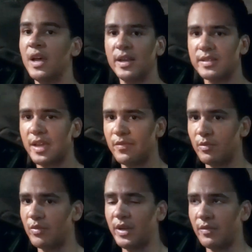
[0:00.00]
aside
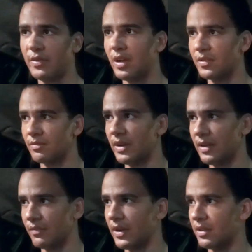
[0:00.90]
from reading files and
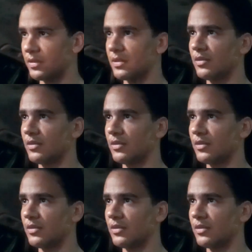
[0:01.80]
writing files.